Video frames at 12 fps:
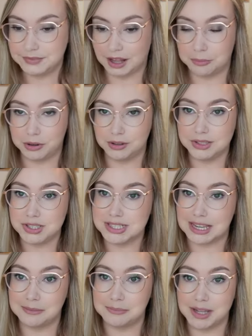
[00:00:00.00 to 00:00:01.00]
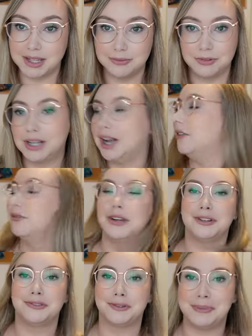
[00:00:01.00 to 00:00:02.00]
Apologies, I'm
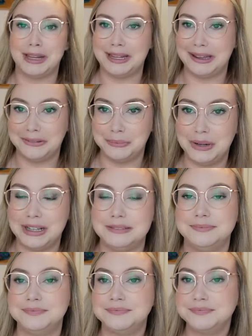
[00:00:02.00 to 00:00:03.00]
recovering from being unwell.